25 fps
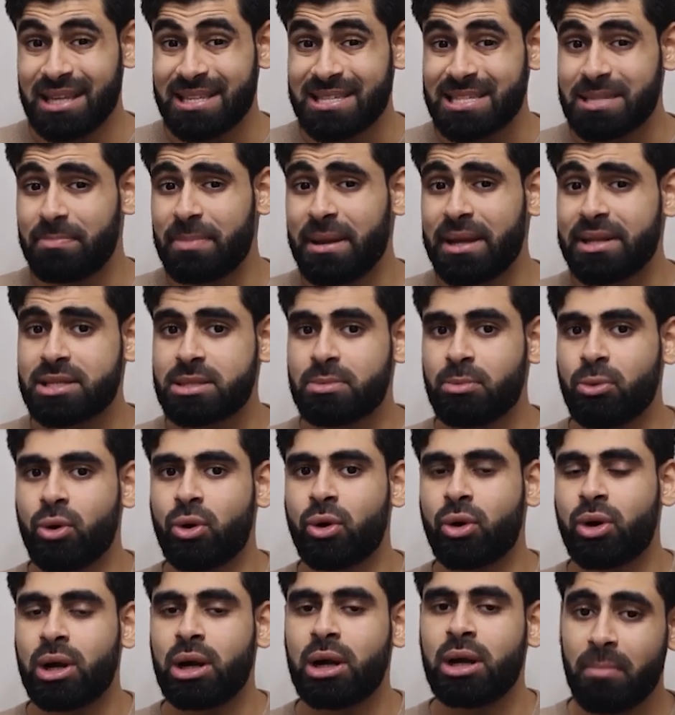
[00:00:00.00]
it spends
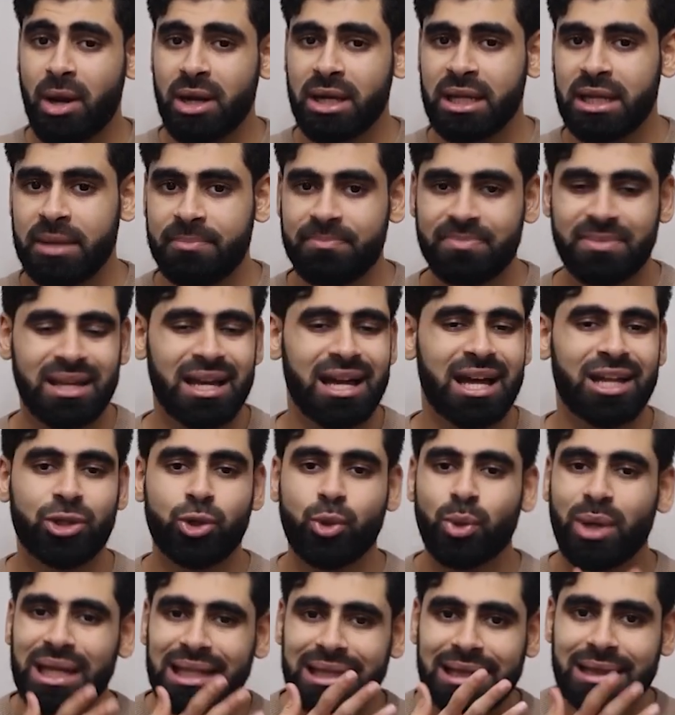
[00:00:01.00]
more money and
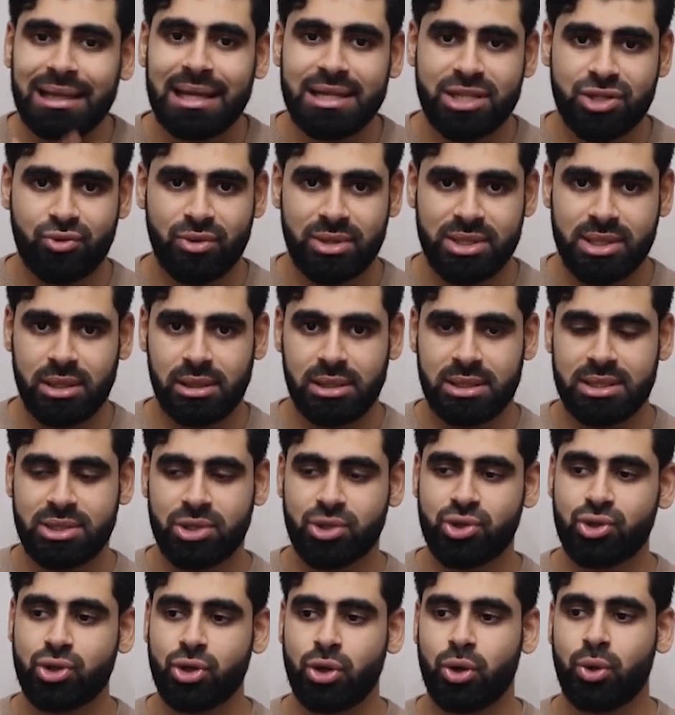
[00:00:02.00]
you get less
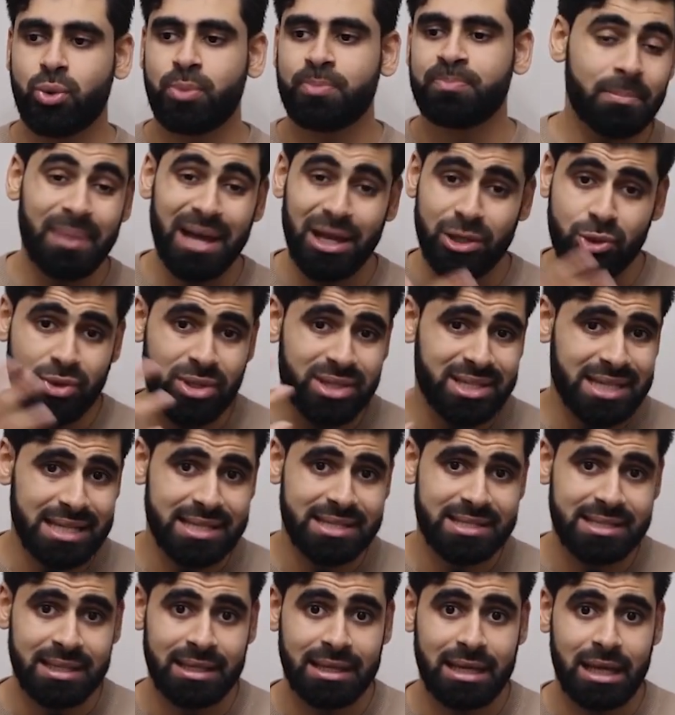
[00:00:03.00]
results. So back to the
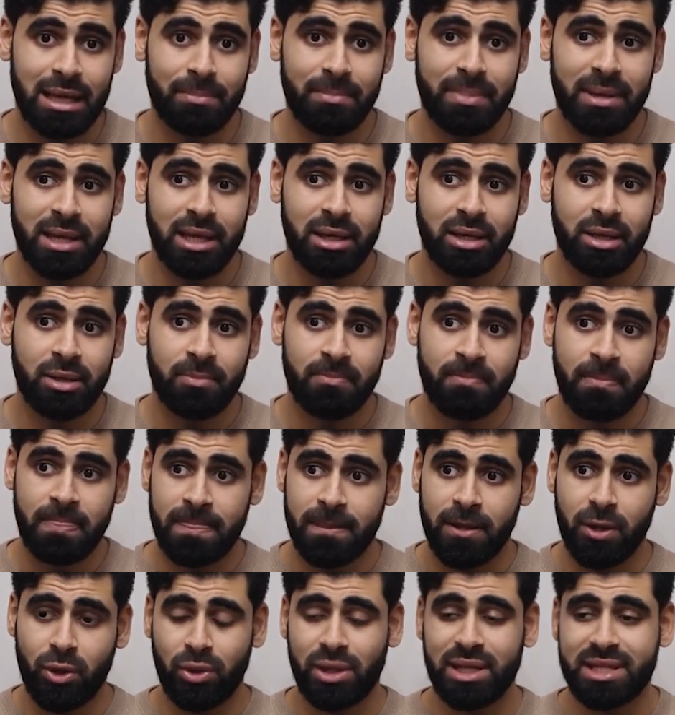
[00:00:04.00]
testing campaign,
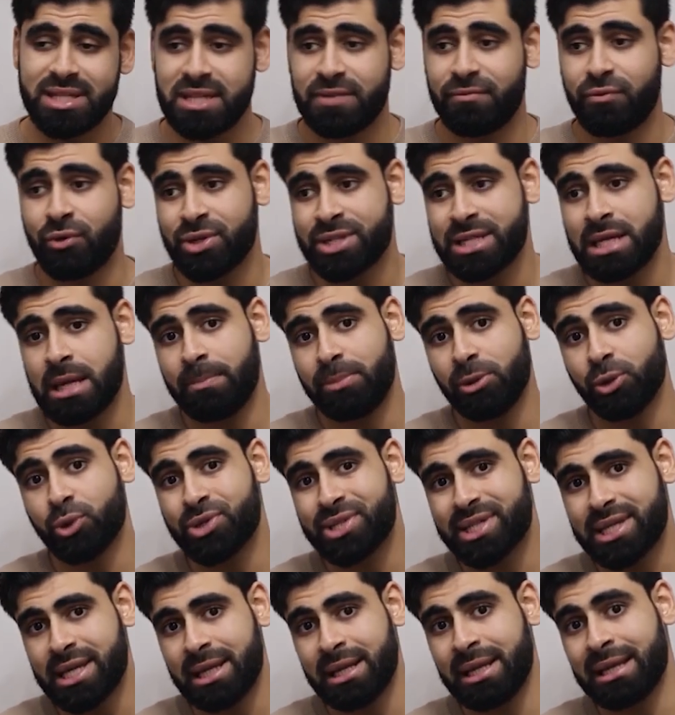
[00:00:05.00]
let's say for example, your
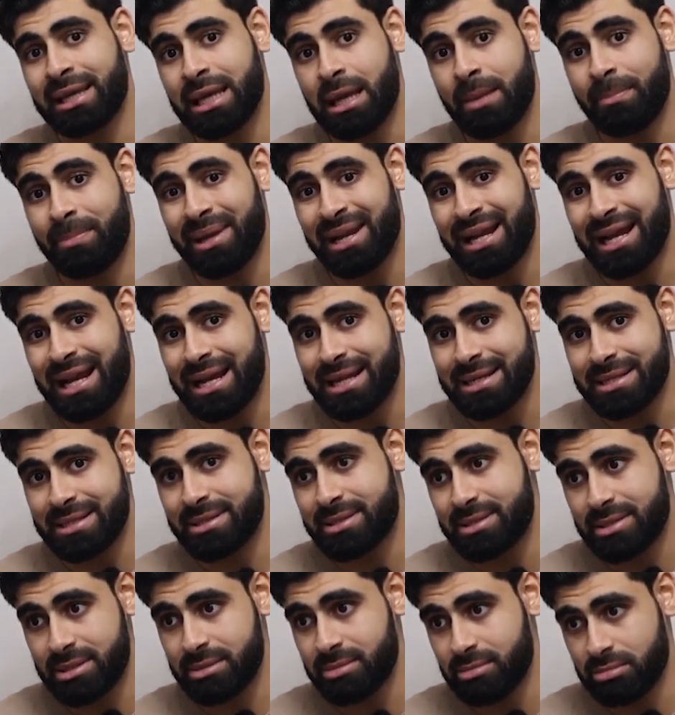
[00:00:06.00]
scaling campaign
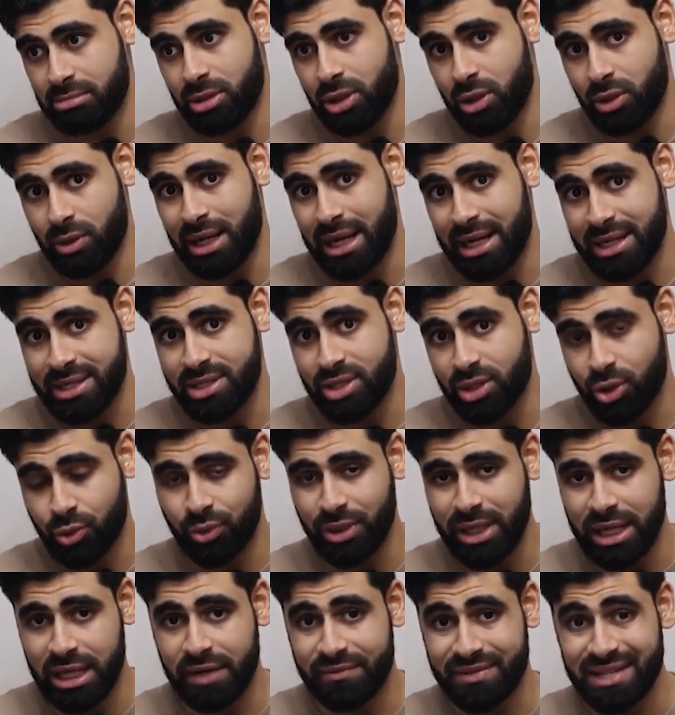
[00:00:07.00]
has
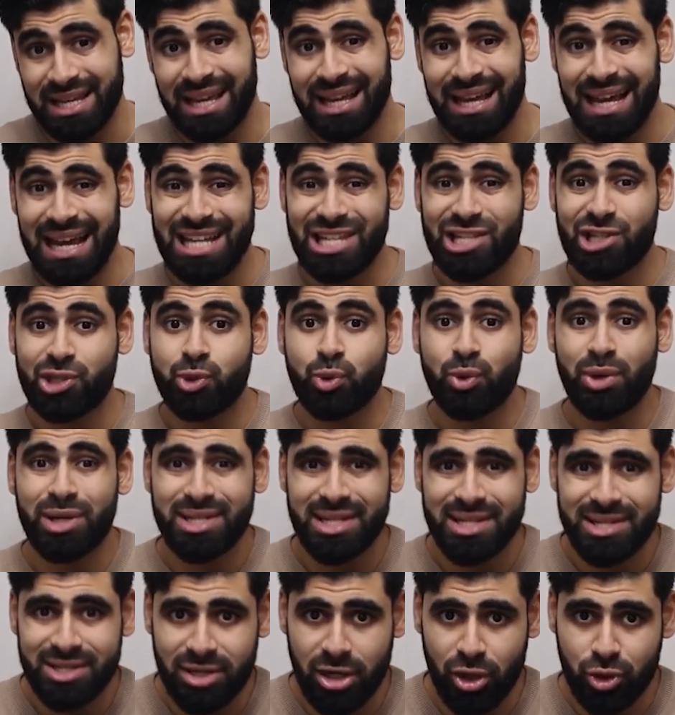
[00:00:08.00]
creatives. As soon as
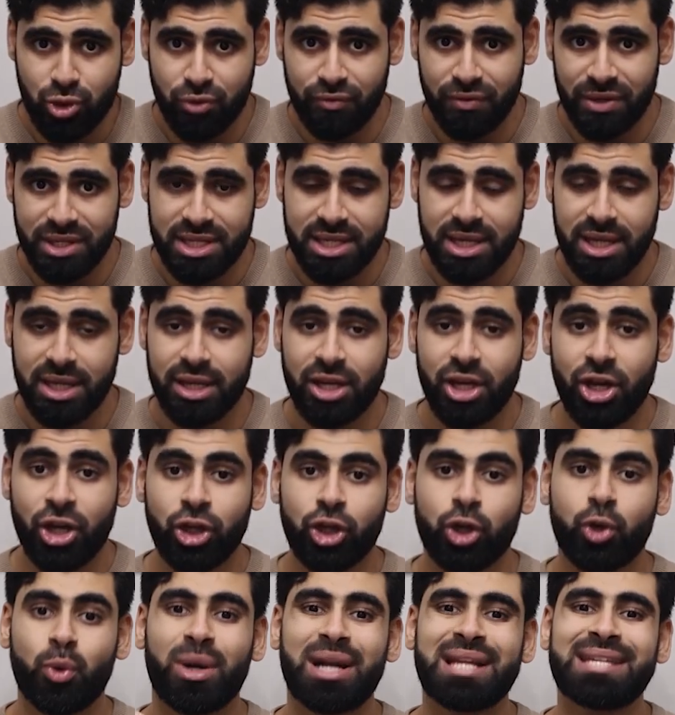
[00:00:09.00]
they start to fatigue,
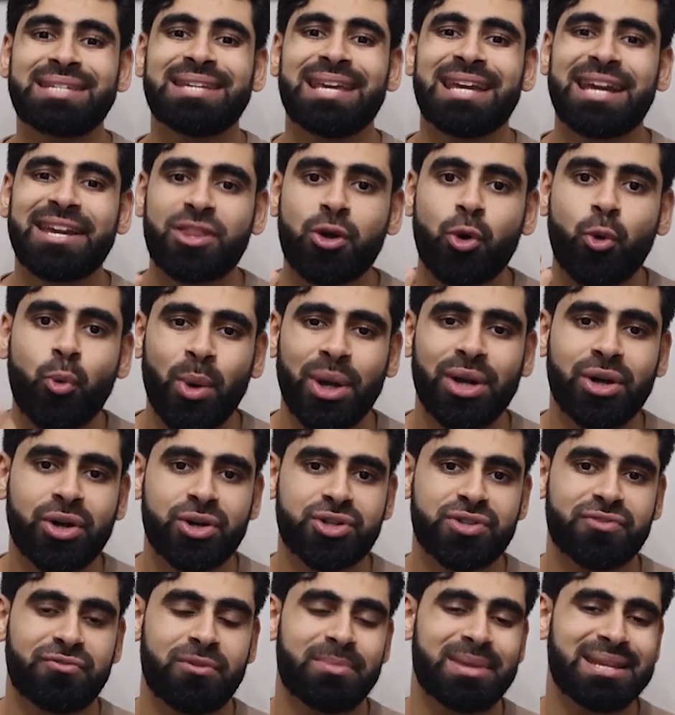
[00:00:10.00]
you want to take the
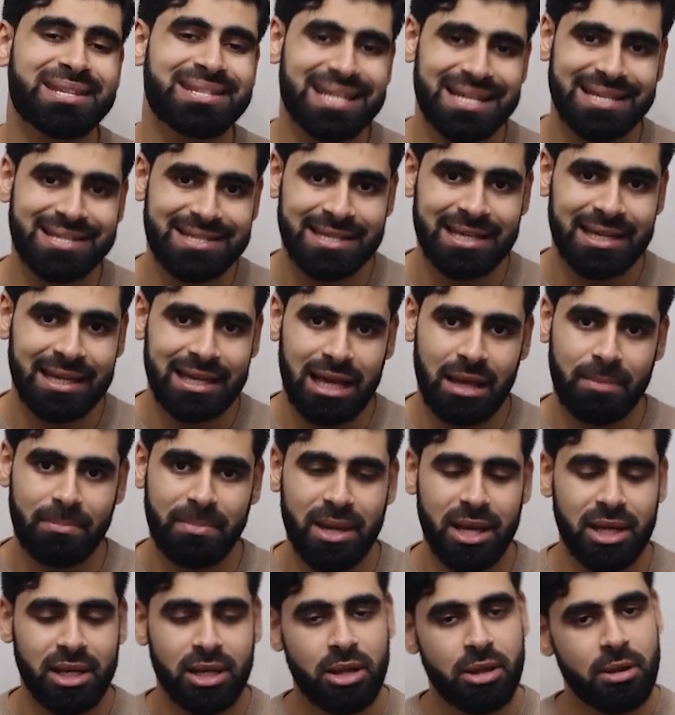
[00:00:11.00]
winners from the testing
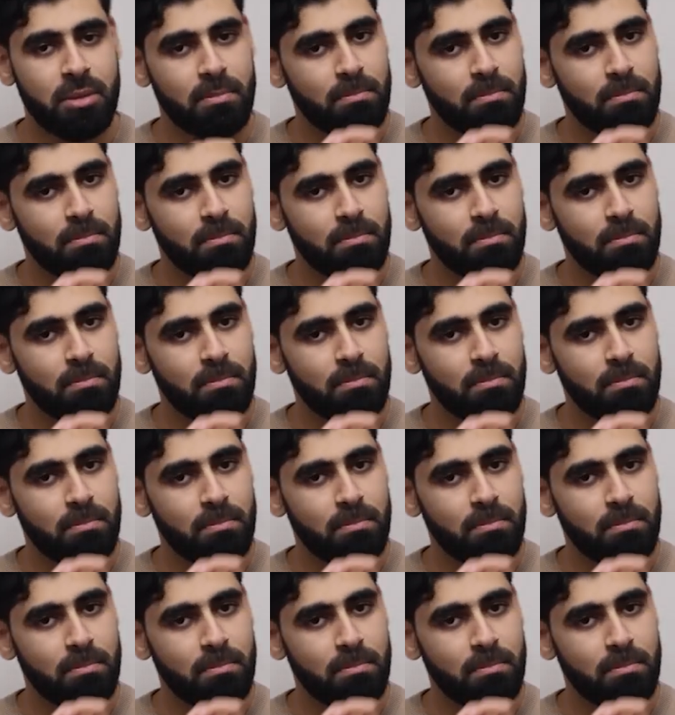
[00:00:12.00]
campaign,